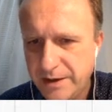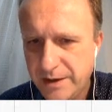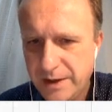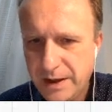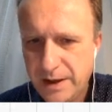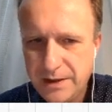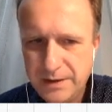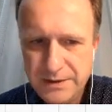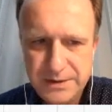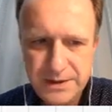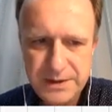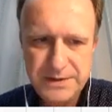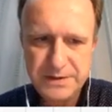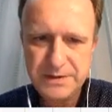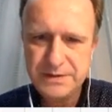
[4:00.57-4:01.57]
And
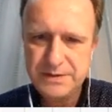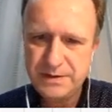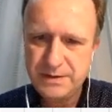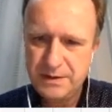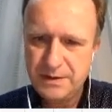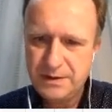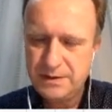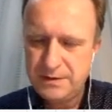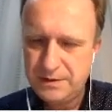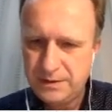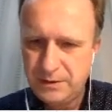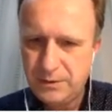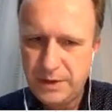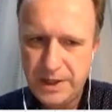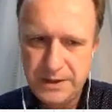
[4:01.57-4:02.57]
this is the
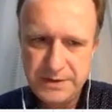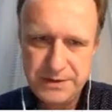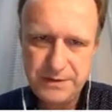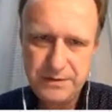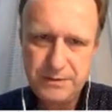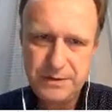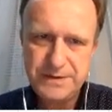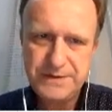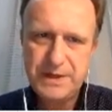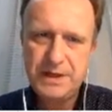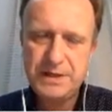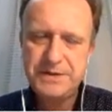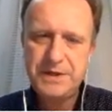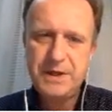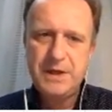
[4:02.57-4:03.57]
correct result.